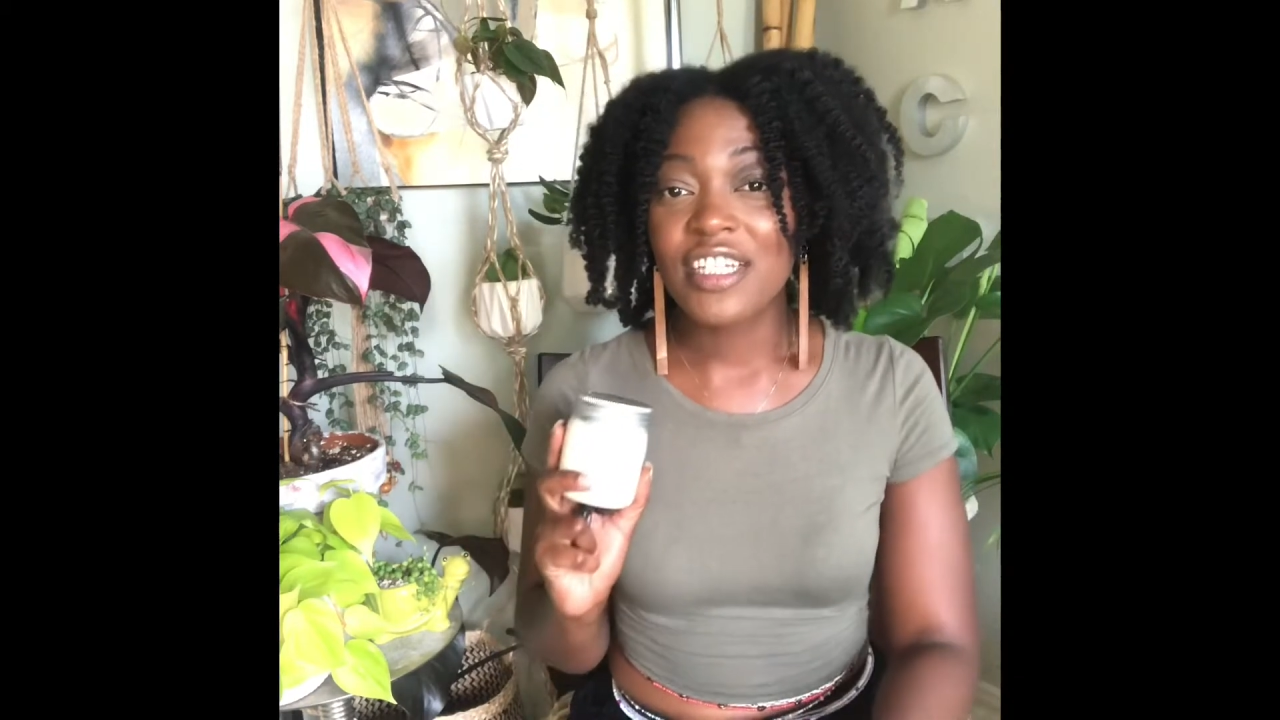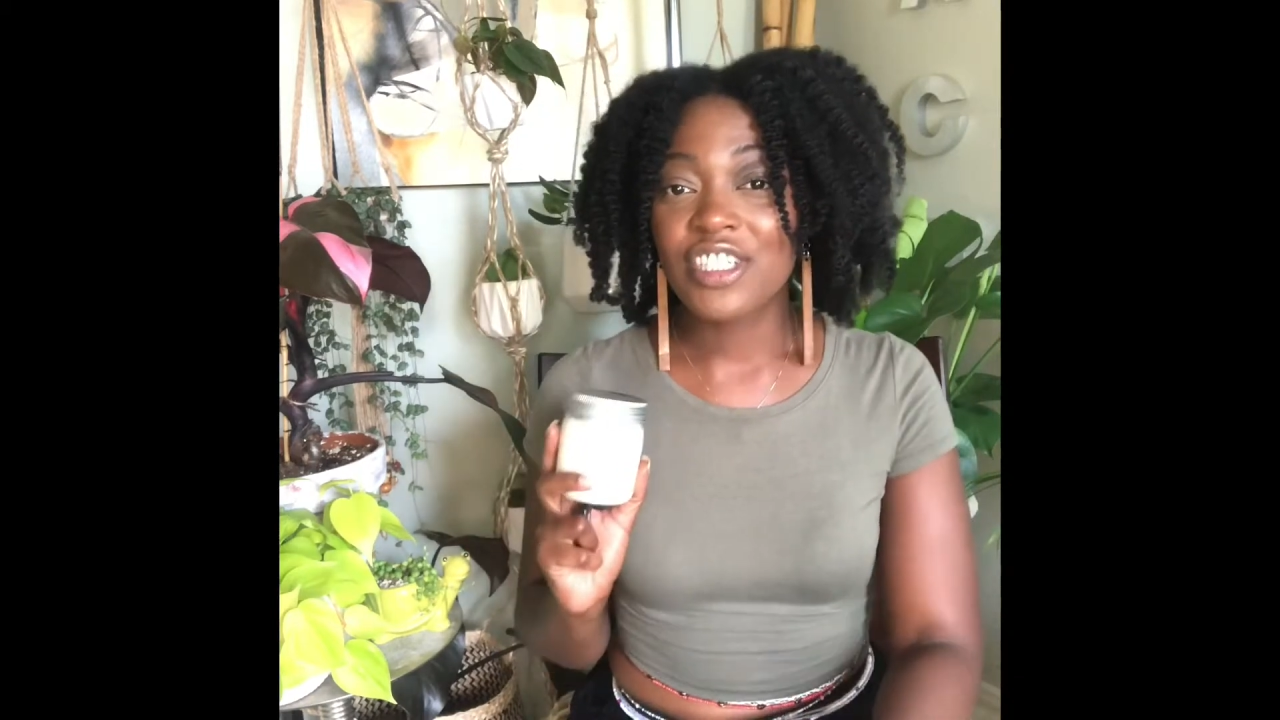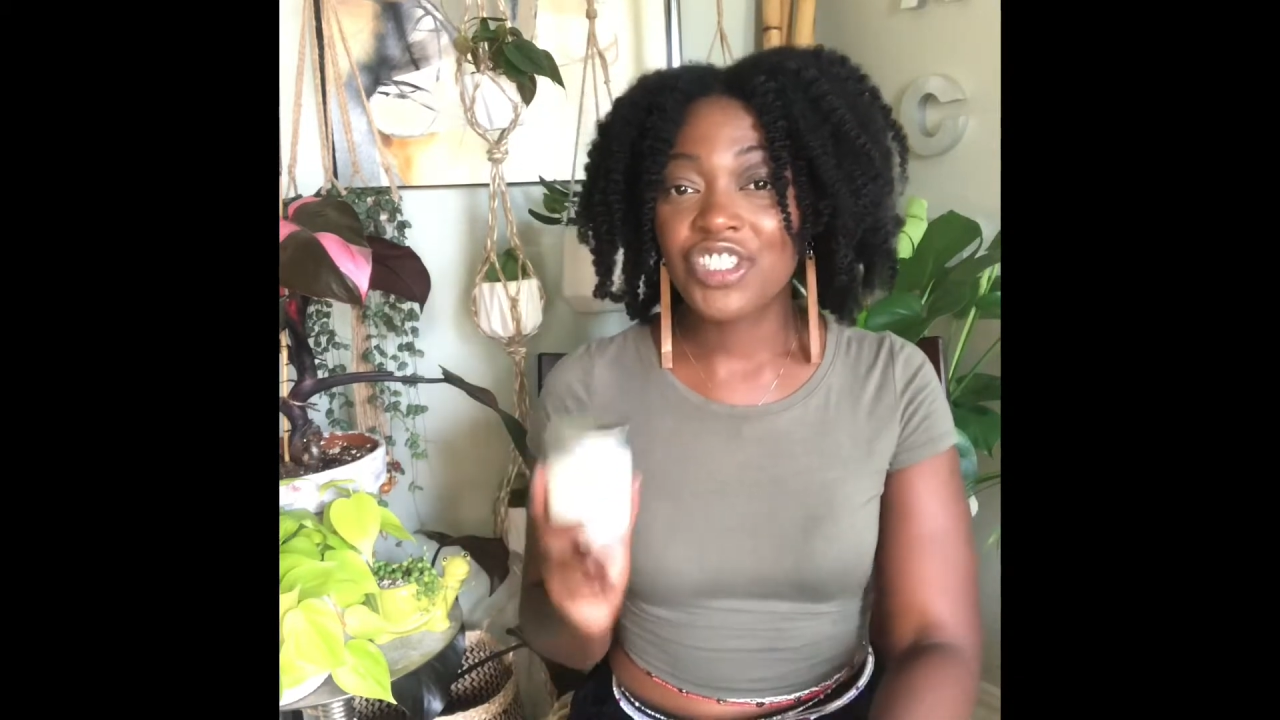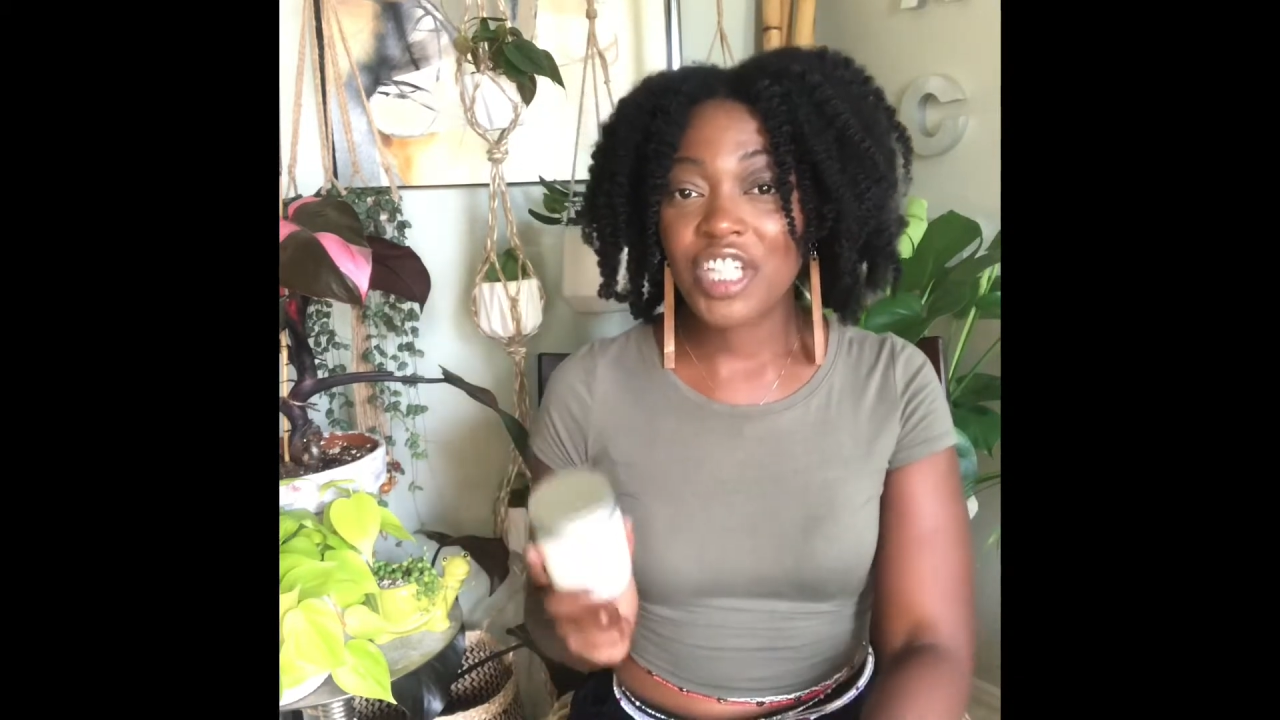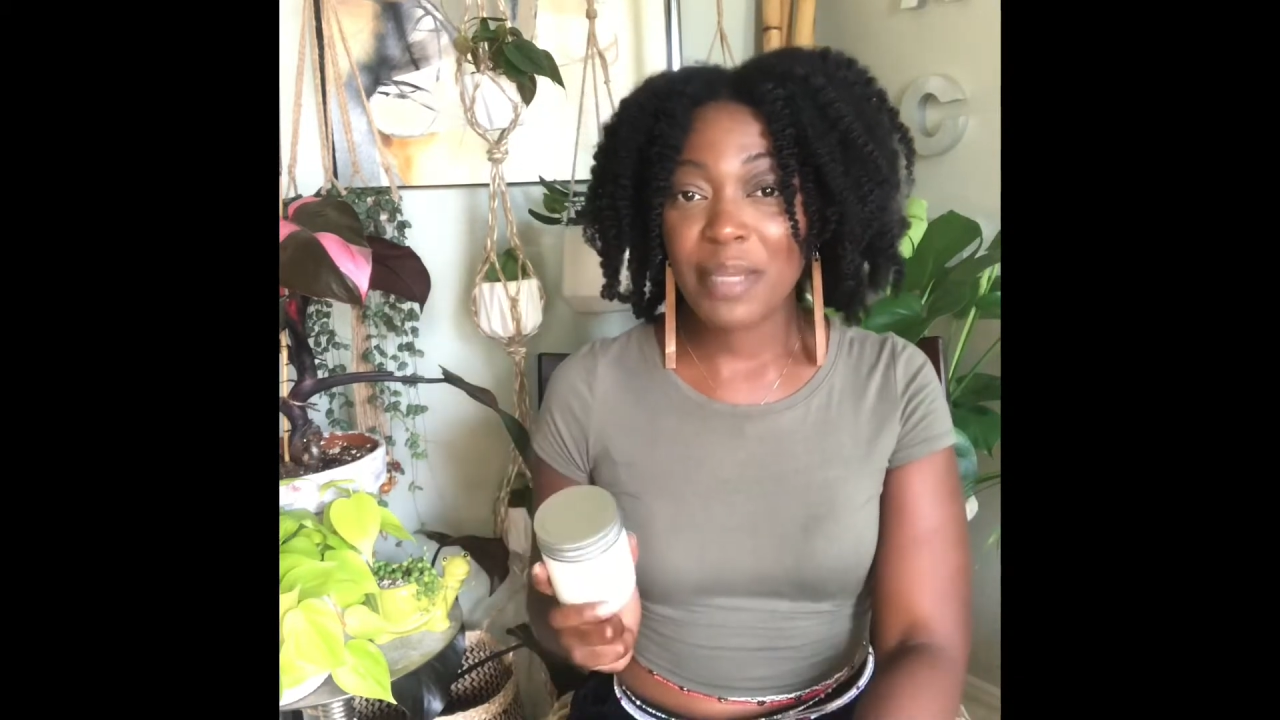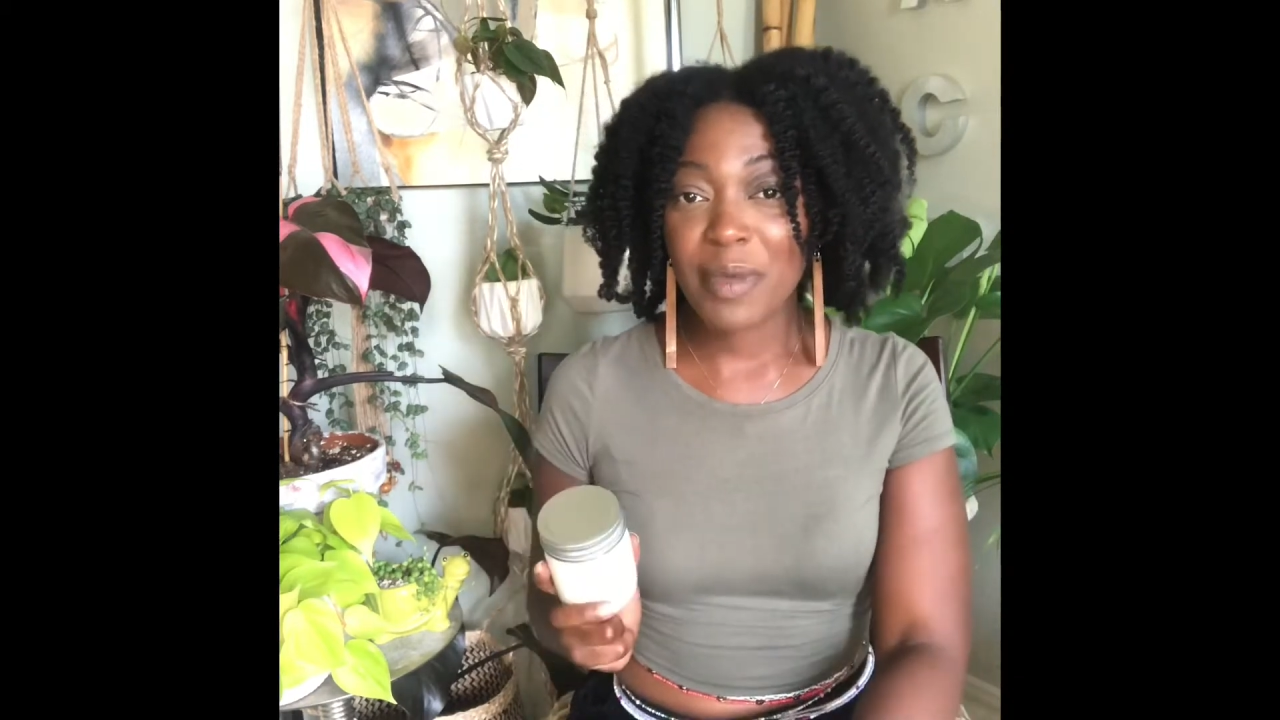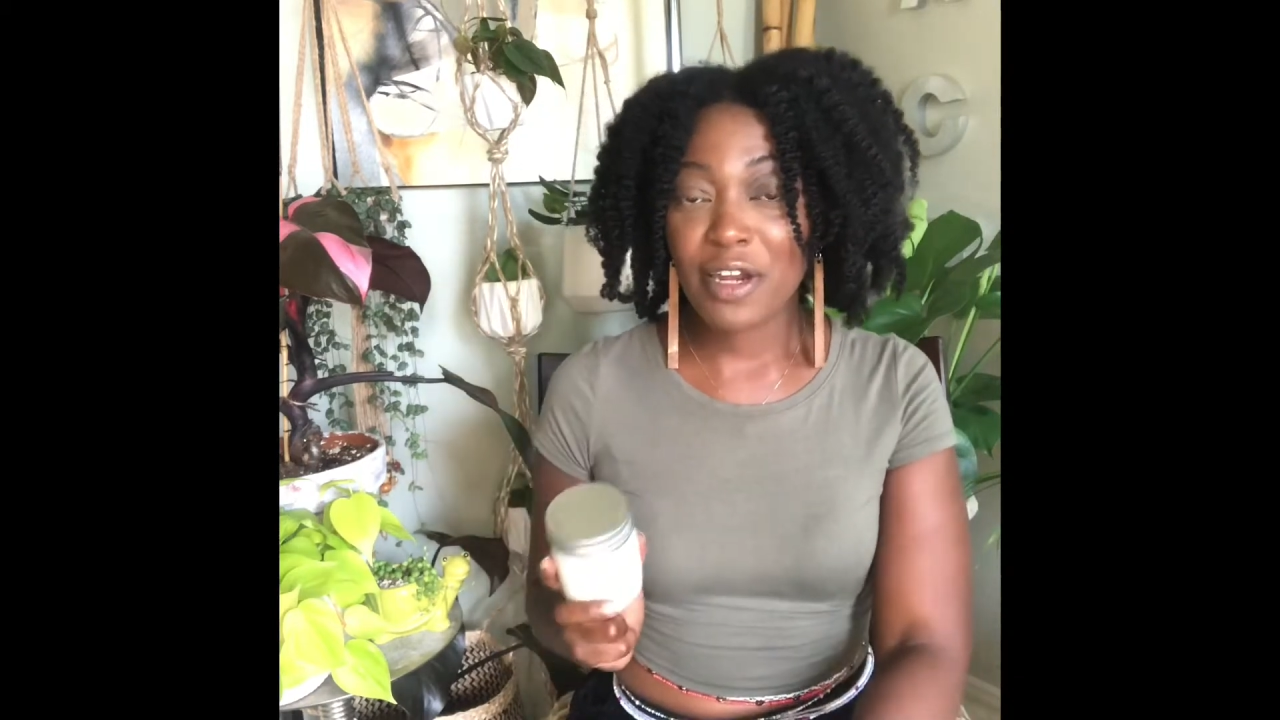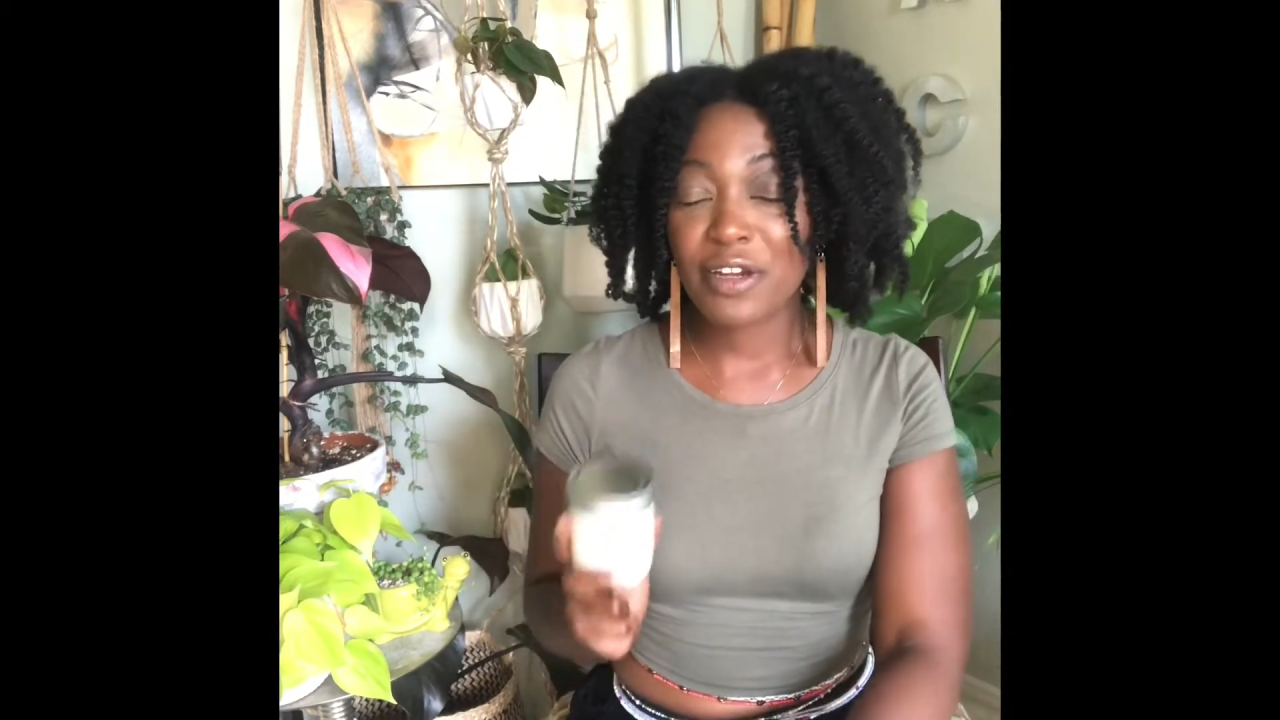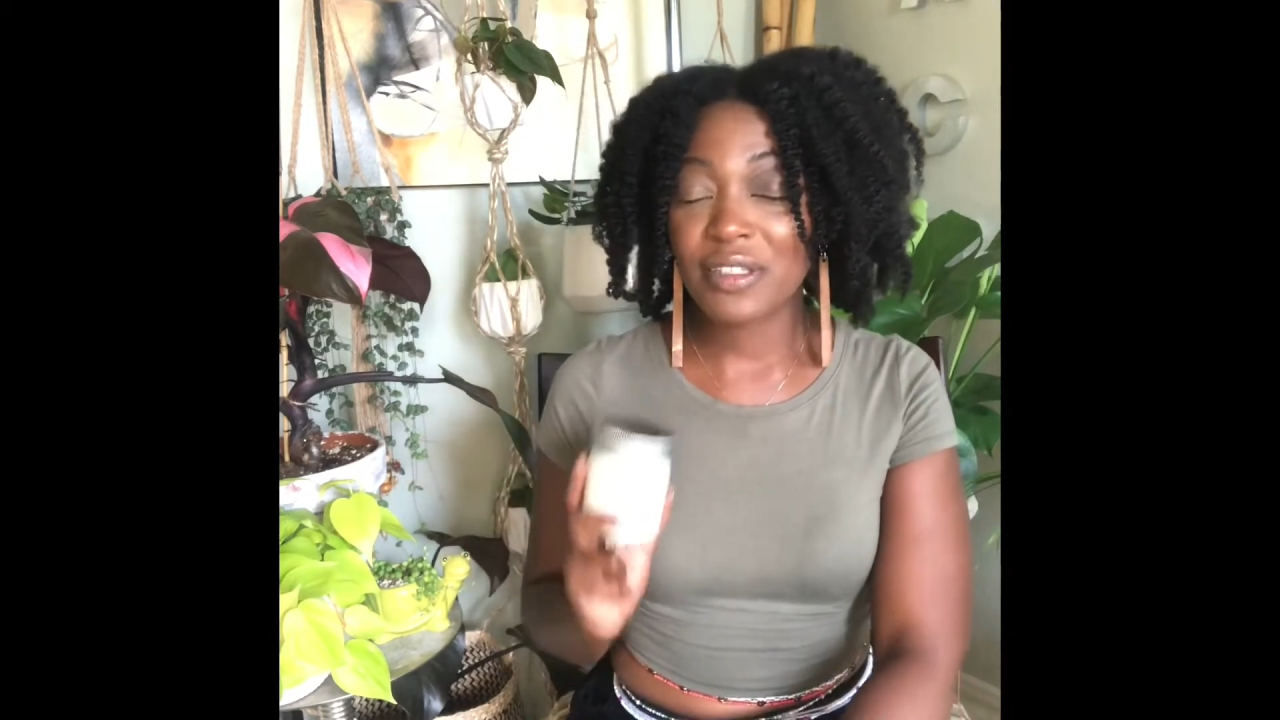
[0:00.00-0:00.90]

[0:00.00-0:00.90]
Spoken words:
Shea Butter.